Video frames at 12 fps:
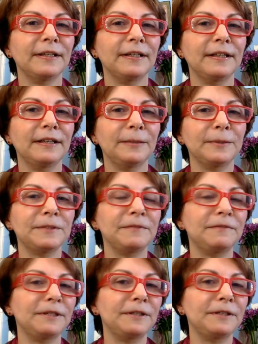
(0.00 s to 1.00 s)
It was a
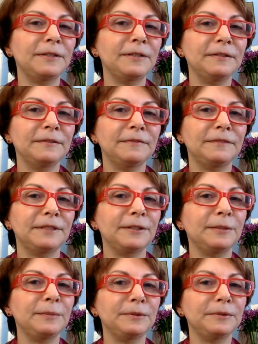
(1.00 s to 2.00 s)
very, very
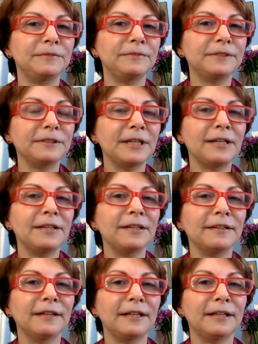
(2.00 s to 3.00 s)
beautiful death,
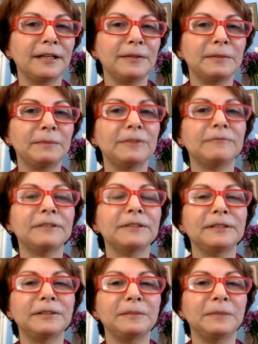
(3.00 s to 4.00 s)
and I was
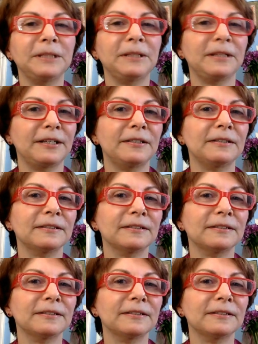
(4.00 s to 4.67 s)
privileged to be there.